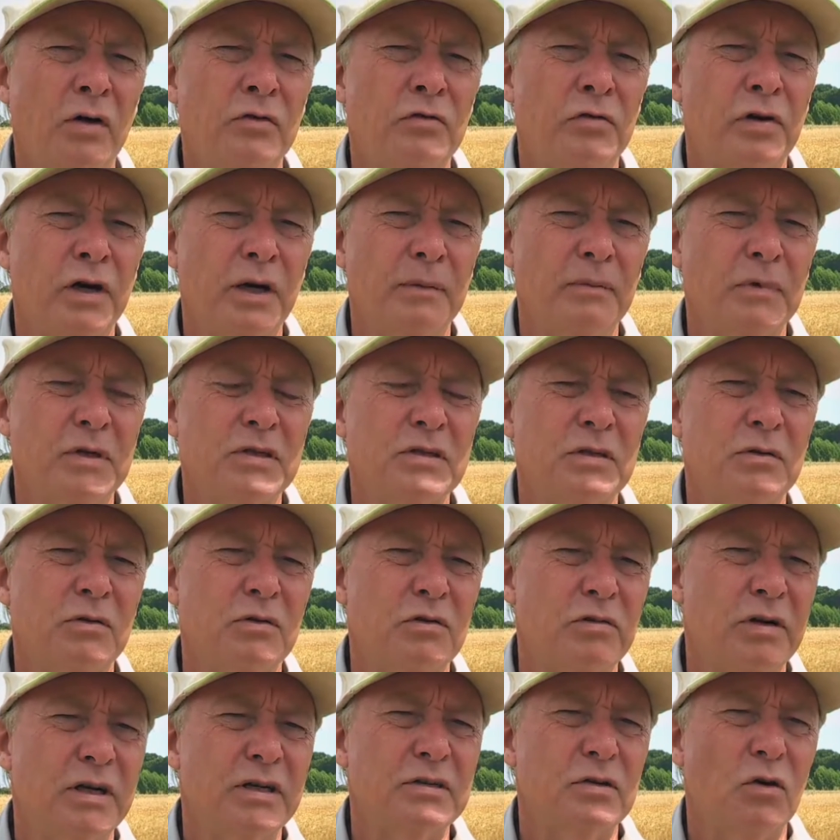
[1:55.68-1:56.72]
treatments to
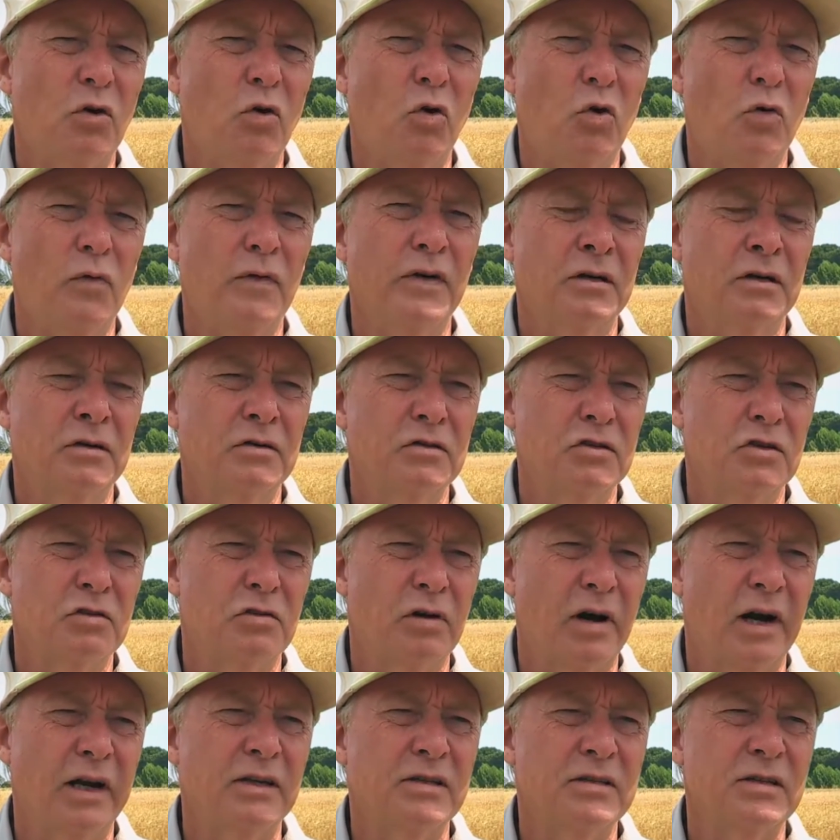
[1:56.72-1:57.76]
address all the
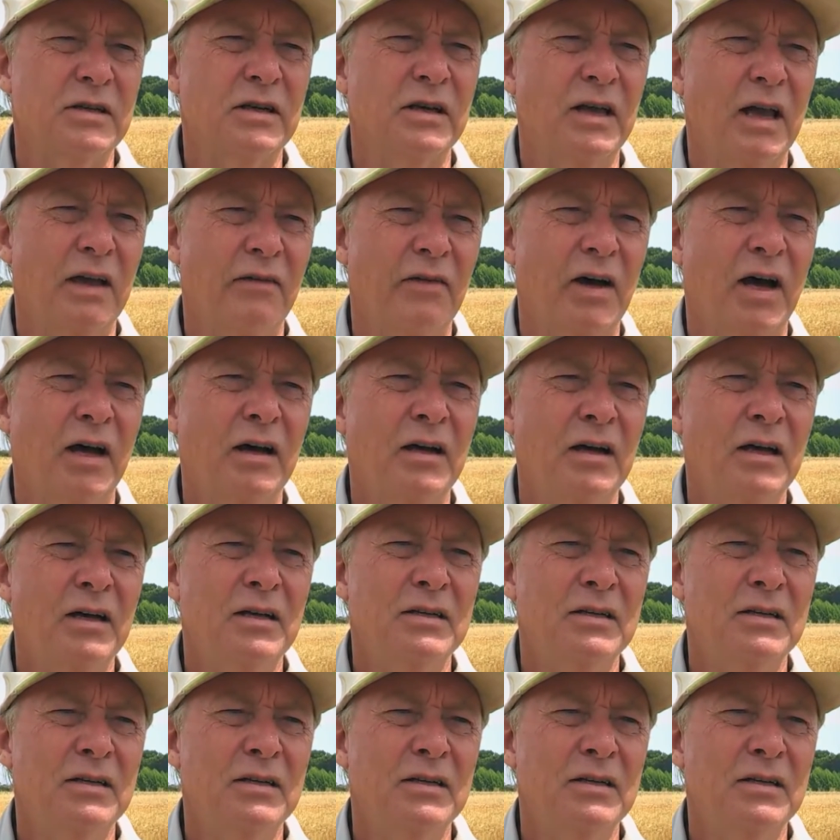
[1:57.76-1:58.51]
constraints together